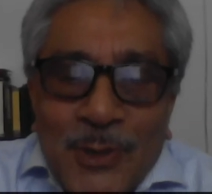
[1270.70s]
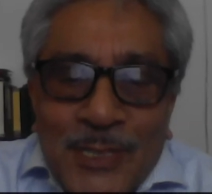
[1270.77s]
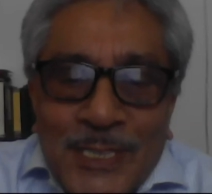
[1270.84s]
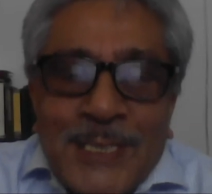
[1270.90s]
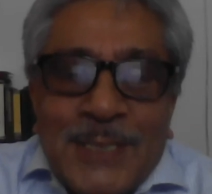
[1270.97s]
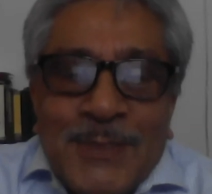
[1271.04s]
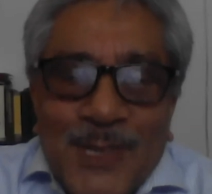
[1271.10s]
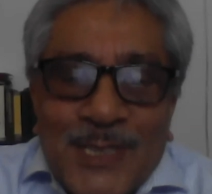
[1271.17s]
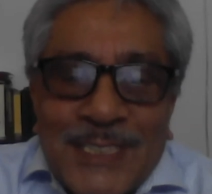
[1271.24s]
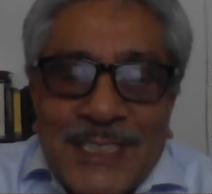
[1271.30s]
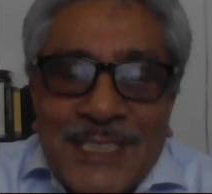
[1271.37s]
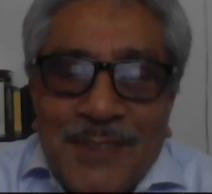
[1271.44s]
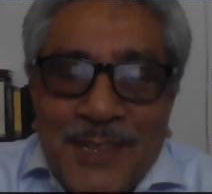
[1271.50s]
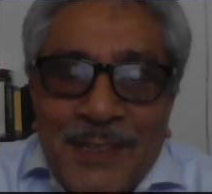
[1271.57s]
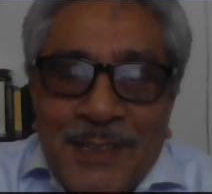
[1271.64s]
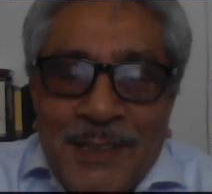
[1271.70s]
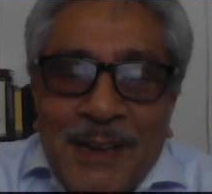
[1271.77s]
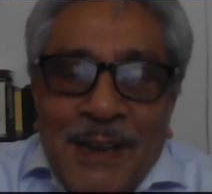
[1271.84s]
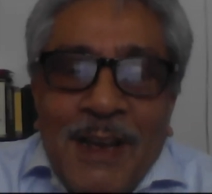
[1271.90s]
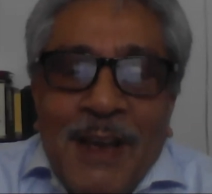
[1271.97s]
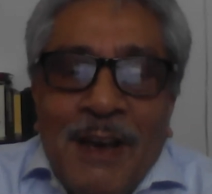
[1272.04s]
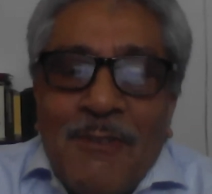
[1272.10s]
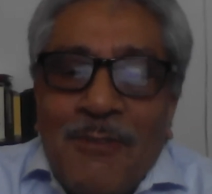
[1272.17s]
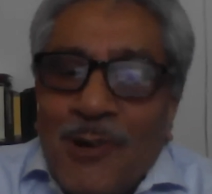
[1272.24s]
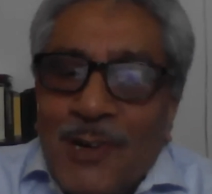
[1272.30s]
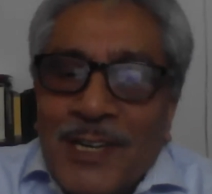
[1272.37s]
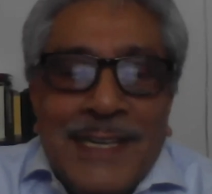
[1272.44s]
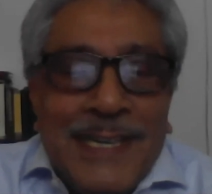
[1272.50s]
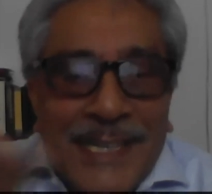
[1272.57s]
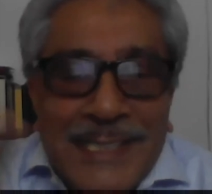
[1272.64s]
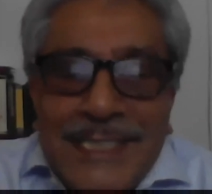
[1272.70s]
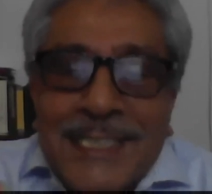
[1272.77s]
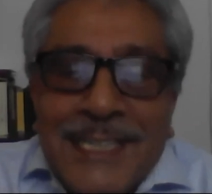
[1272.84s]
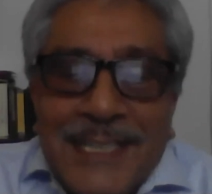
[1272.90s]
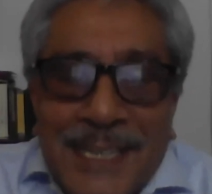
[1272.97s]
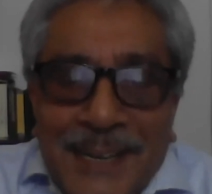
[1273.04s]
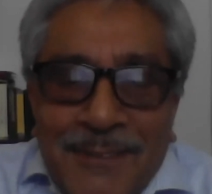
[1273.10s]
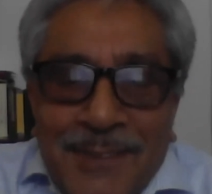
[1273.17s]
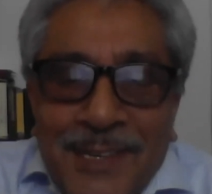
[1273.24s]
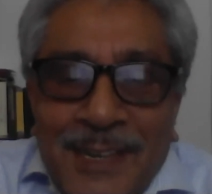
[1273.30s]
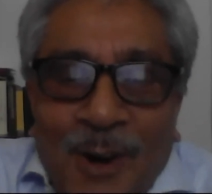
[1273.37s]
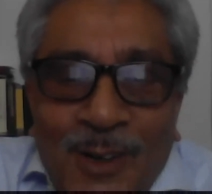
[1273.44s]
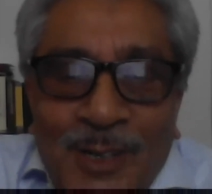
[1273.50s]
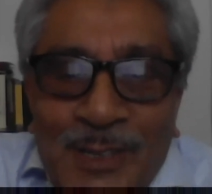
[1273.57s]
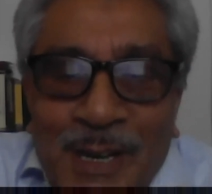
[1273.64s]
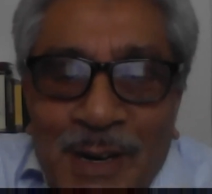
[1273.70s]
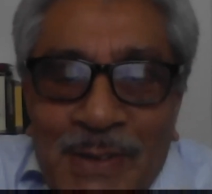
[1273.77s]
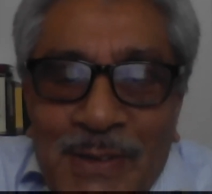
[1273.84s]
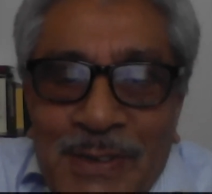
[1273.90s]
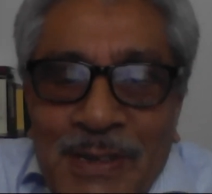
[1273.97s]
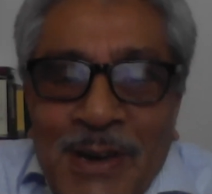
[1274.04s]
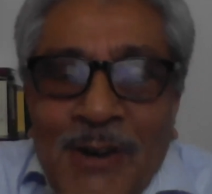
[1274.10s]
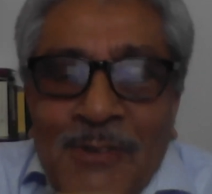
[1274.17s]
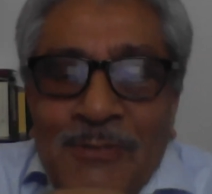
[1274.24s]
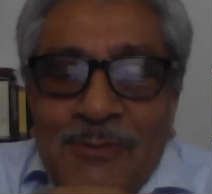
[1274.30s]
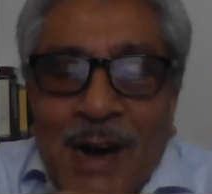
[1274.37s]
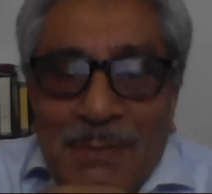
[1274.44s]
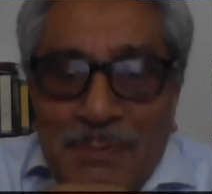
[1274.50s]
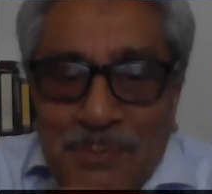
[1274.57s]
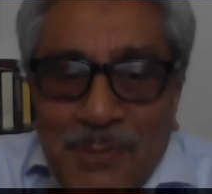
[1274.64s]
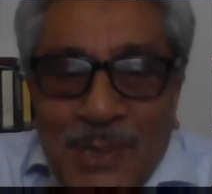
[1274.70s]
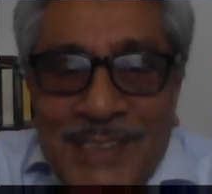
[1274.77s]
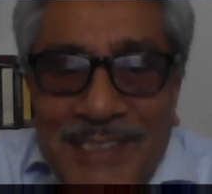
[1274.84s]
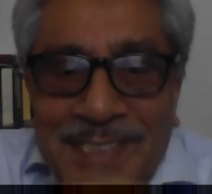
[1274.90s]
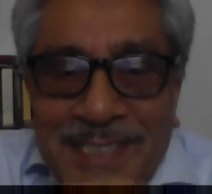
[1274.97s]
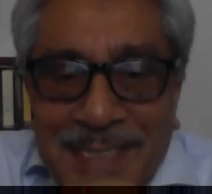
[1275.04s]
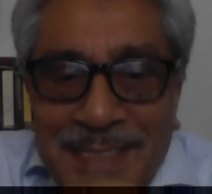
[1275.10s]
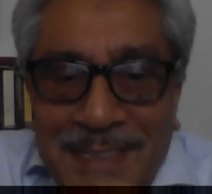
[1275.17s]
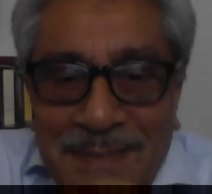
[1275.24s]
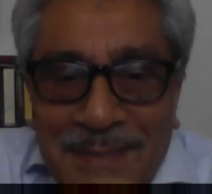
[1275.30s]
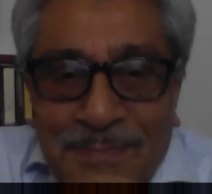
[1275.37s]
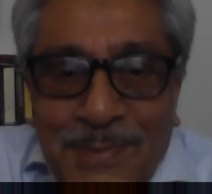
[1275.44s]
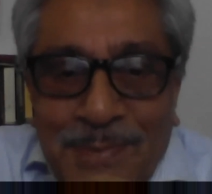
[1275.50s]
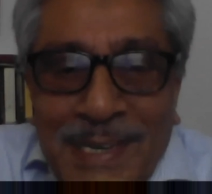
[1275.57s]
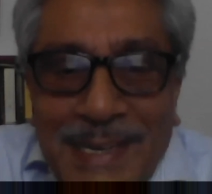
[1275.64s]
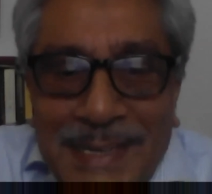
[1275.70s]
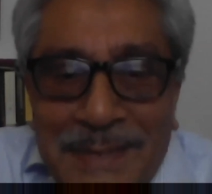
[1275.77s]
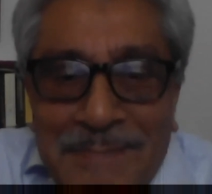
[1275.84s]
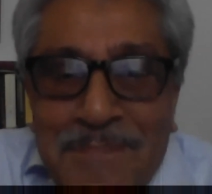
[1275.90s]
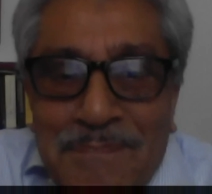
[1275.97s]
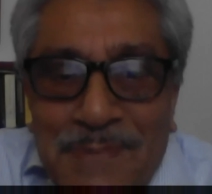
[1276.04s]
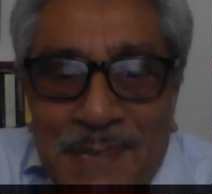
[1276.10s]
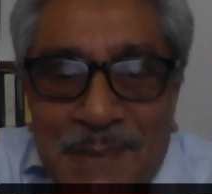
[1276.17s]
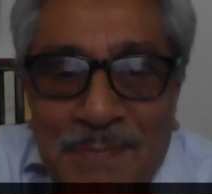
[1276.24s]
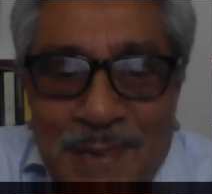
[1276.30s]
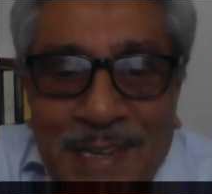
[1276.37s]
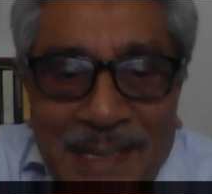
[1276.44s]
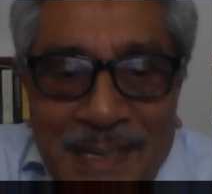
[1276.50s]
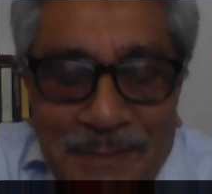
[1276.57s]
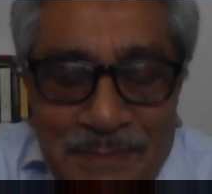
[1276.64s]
notice was given for a nation-level lockdown of 1.3 billion people.